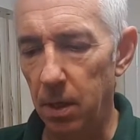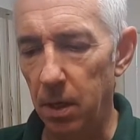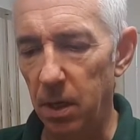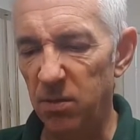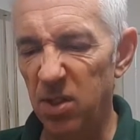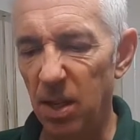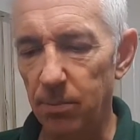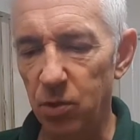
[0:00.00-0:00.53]

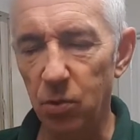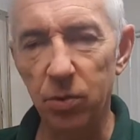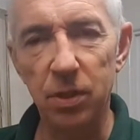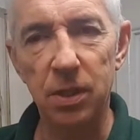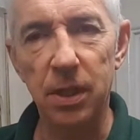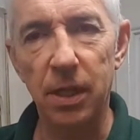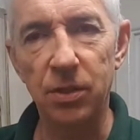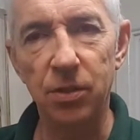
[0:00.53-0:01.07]
Some sort of
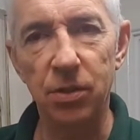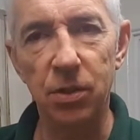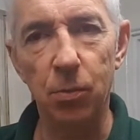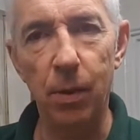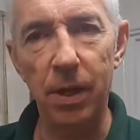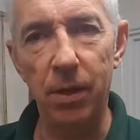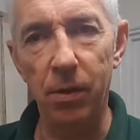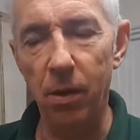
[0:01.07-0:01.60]
discussion as to
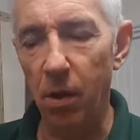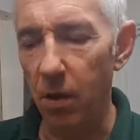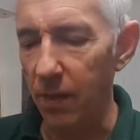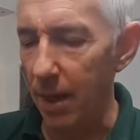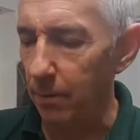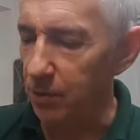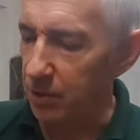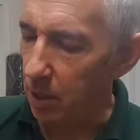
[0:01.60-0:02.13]
whether a lot of
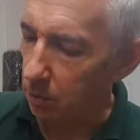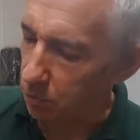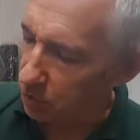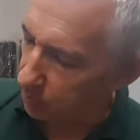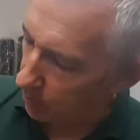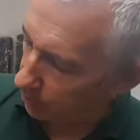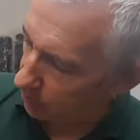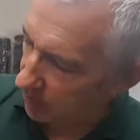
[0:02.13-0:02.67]
that was the old
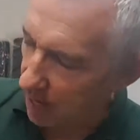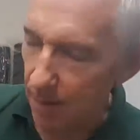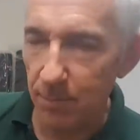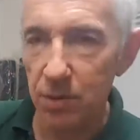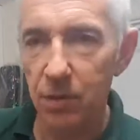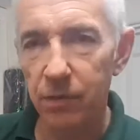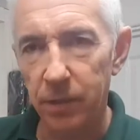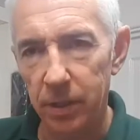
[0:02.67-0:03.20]
smoky
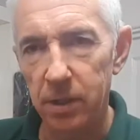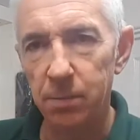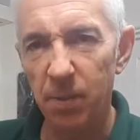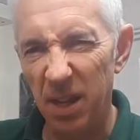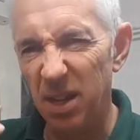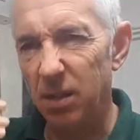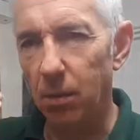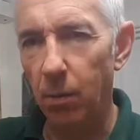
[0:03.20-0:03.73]
atmospheres, but
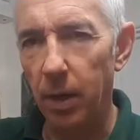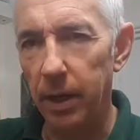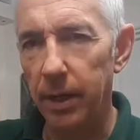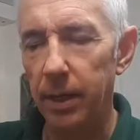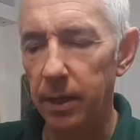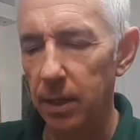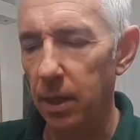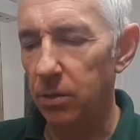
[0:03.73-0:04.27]
either way
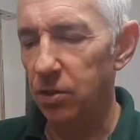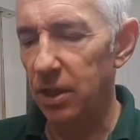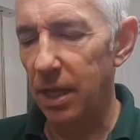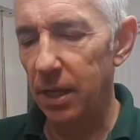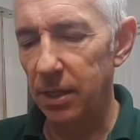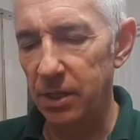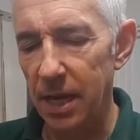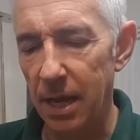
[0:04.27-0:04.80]
it goes yellow,
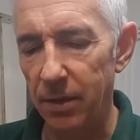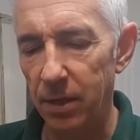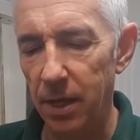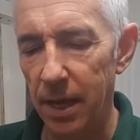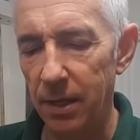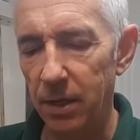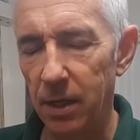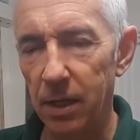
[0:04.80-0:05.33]
and it's how
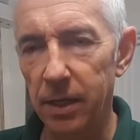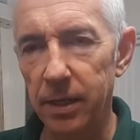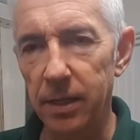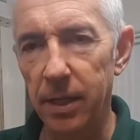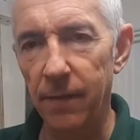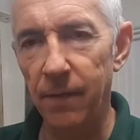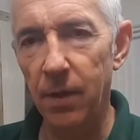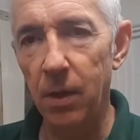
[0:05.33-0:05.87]
to clean
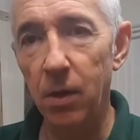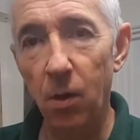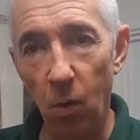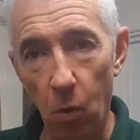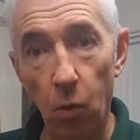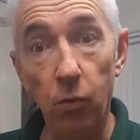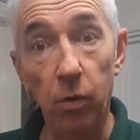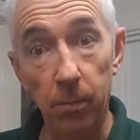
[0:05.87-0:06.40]
it
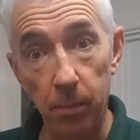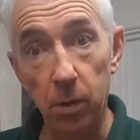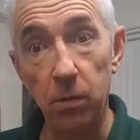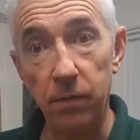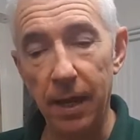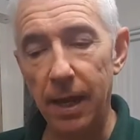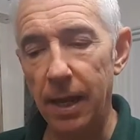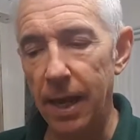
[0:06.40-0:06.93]
or remove
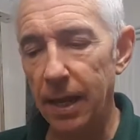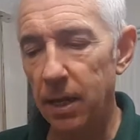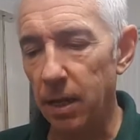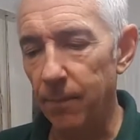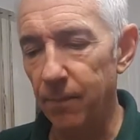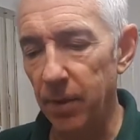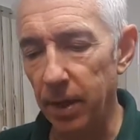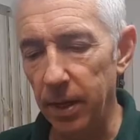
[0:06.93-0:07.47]
that lacquer.
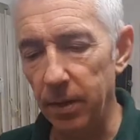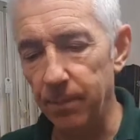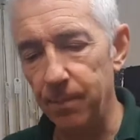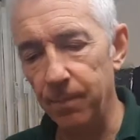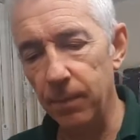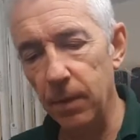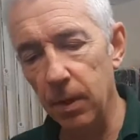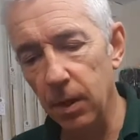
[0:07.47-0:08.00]

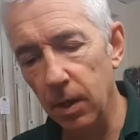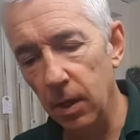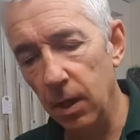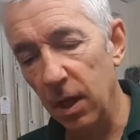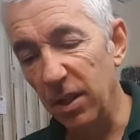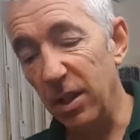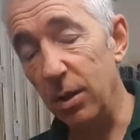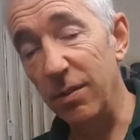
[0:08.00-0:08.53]

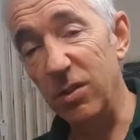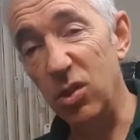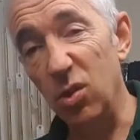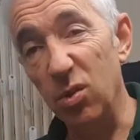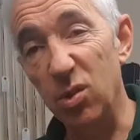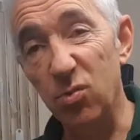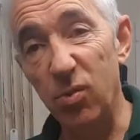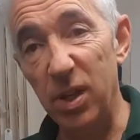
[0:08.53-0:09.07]
And then you have a
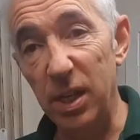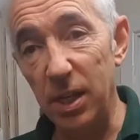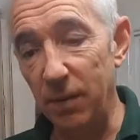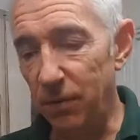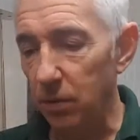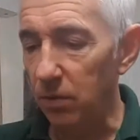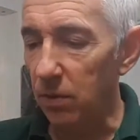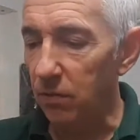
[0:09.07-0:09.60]
choice really, if
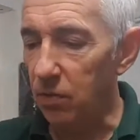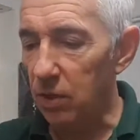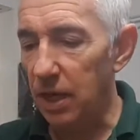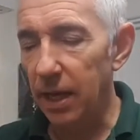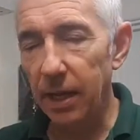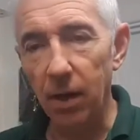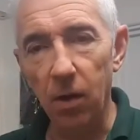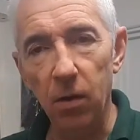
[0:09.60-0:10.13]
you get
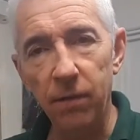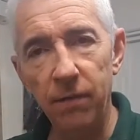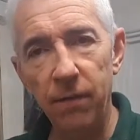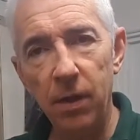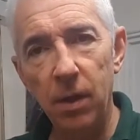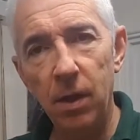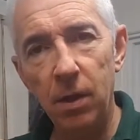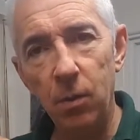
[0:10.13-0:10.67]
it off,
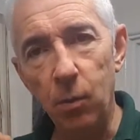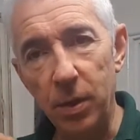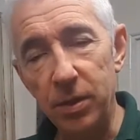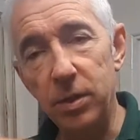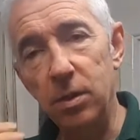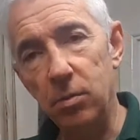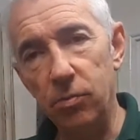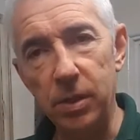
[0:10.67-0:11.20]
whether
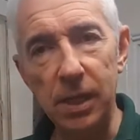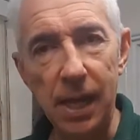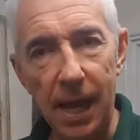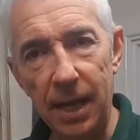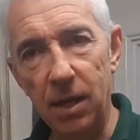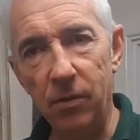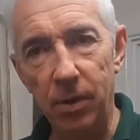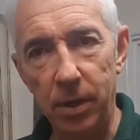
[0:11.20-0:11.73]
you
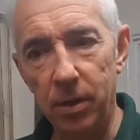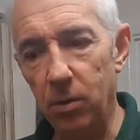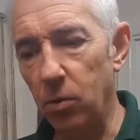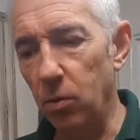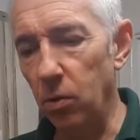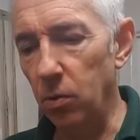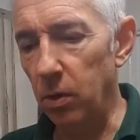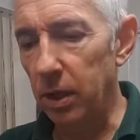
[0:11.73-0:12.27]
re-lacquer it
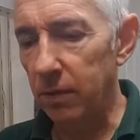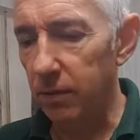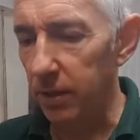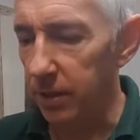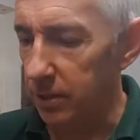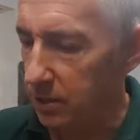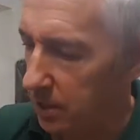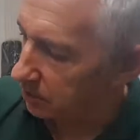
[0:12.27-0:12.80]
or leave it
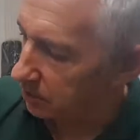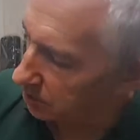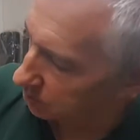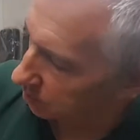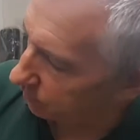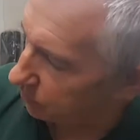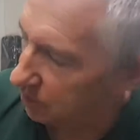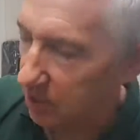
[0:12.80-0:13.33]
as because
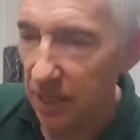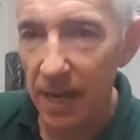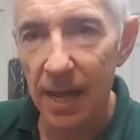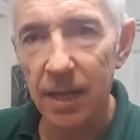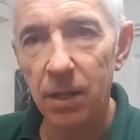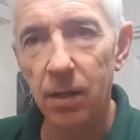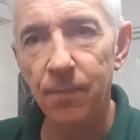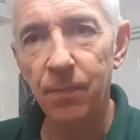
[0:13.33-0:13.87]
obviously the
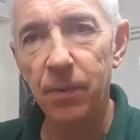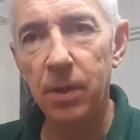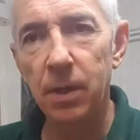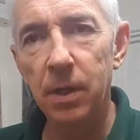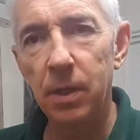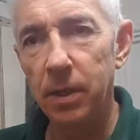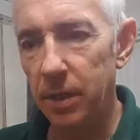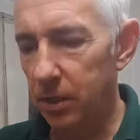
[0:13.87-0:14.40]
lacquer
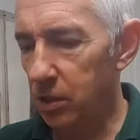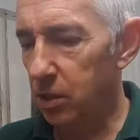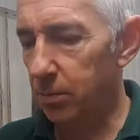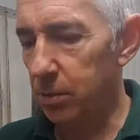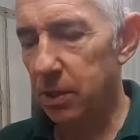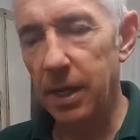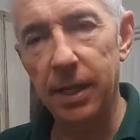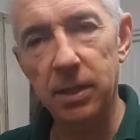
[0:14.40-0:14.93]
is to
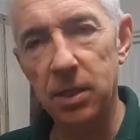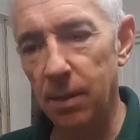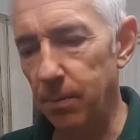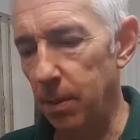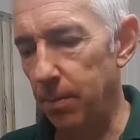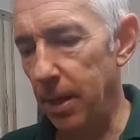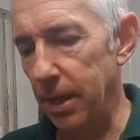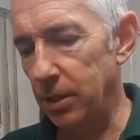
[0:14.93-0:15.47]
protect some of the
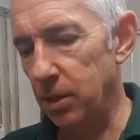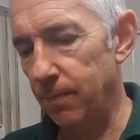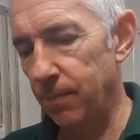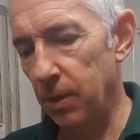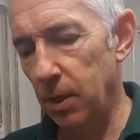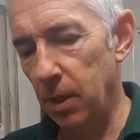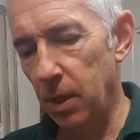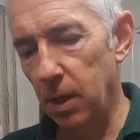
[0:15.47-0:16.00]
badge.
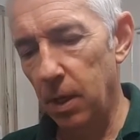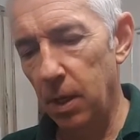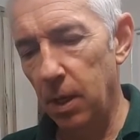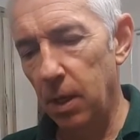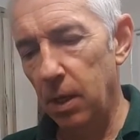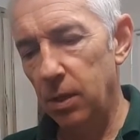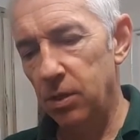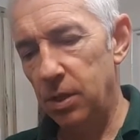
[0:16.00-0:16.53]

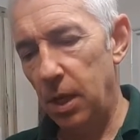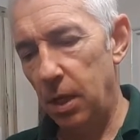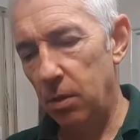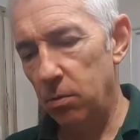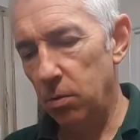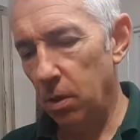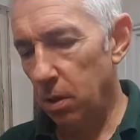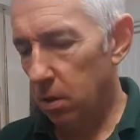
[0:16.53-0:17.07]

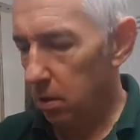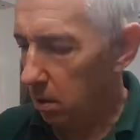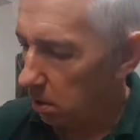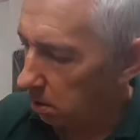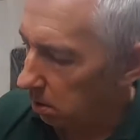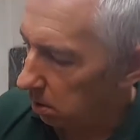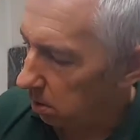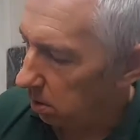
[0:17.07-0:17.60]
So
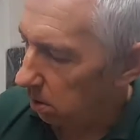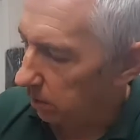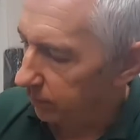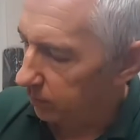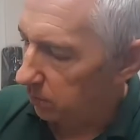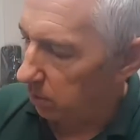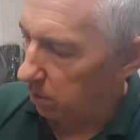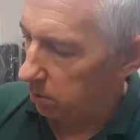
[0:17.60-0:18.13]
I've
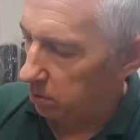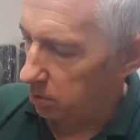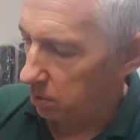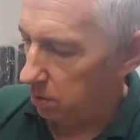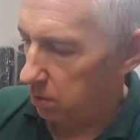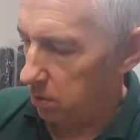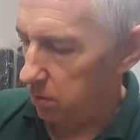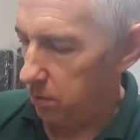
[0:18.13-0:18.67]
got
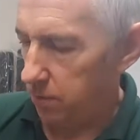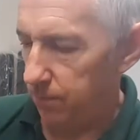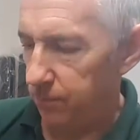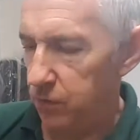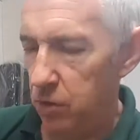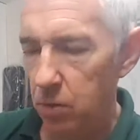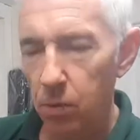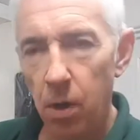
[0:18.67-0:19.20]

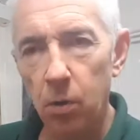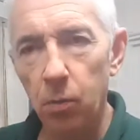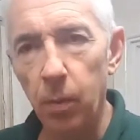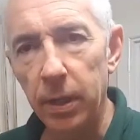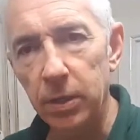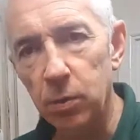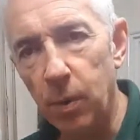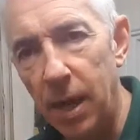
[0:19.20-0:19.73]
2 old
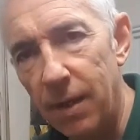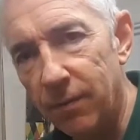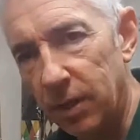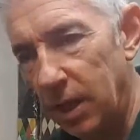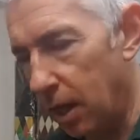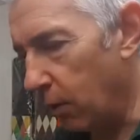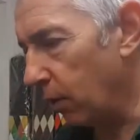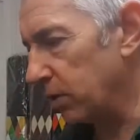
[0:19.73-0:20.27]
ones we'll have a
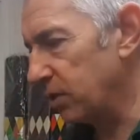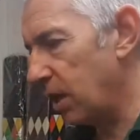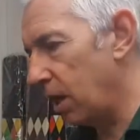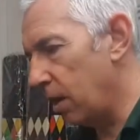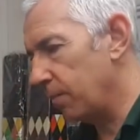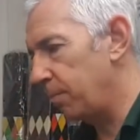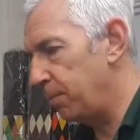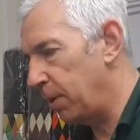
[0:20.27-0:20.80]
go on. So
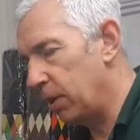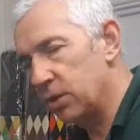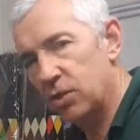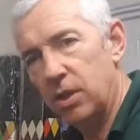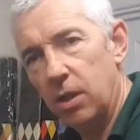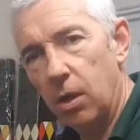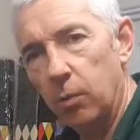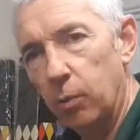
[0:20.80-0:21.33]

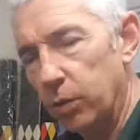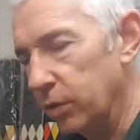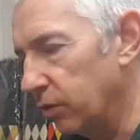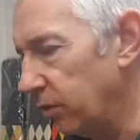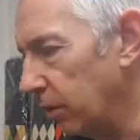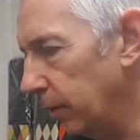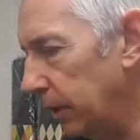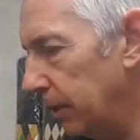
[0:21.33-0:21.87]
personally I wouldn't
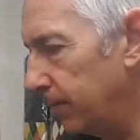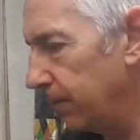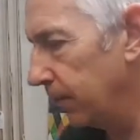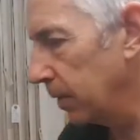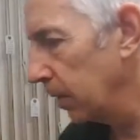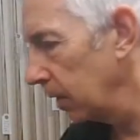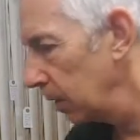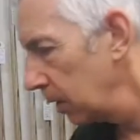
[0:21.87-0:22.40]
do it,
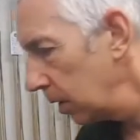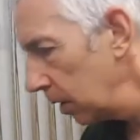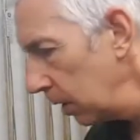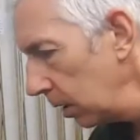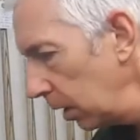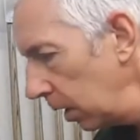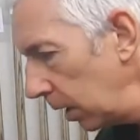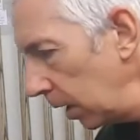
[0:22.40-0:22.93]

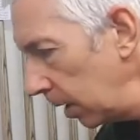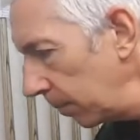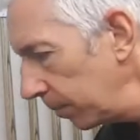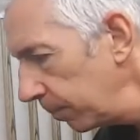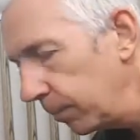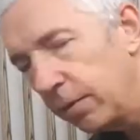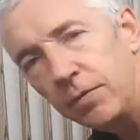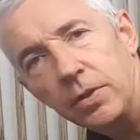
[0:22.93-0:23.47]

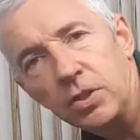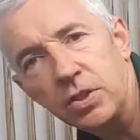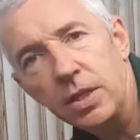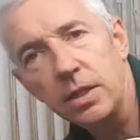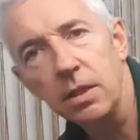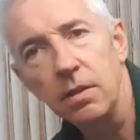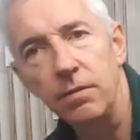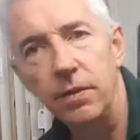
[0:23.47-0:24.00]
but for the
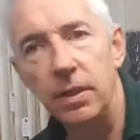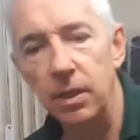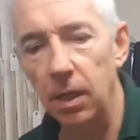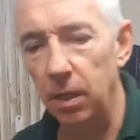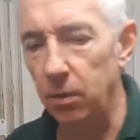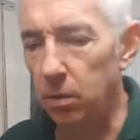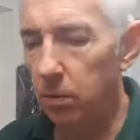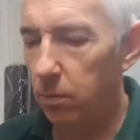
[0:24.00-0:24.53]
sake of the video